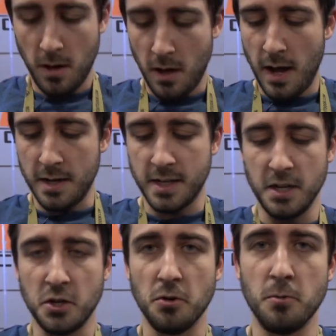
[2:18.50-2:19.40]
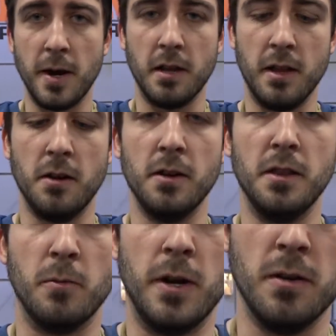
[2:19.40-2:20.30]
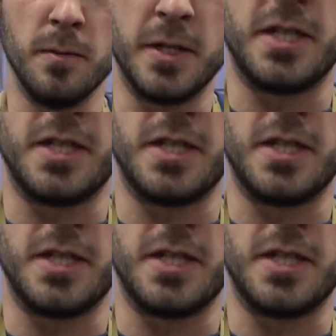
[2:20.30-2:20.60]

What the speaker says: has internal regulator in the rear, which is